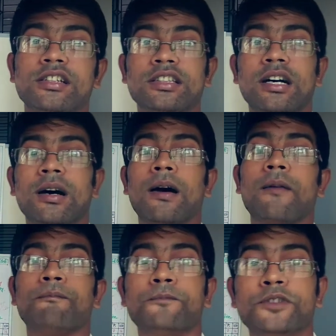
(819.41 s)
the
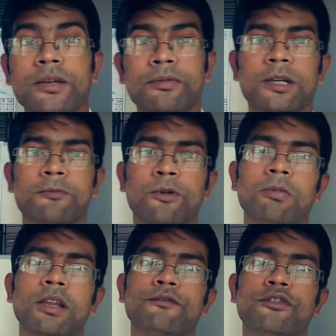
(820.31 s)
severe
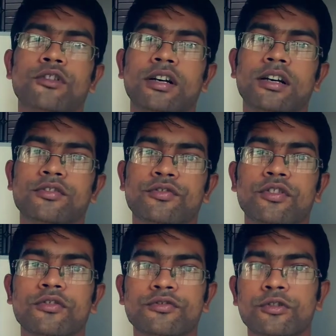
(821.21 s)
problem for us
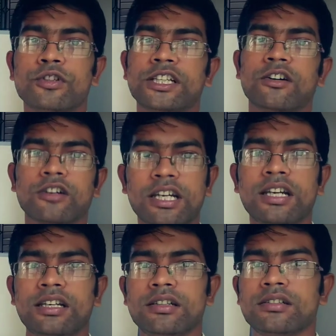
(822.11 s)
for fooding,
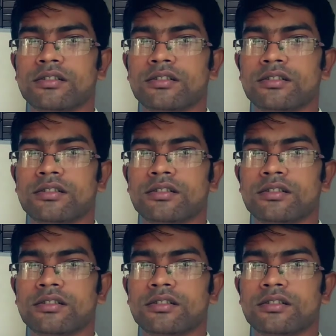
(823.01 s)
okay?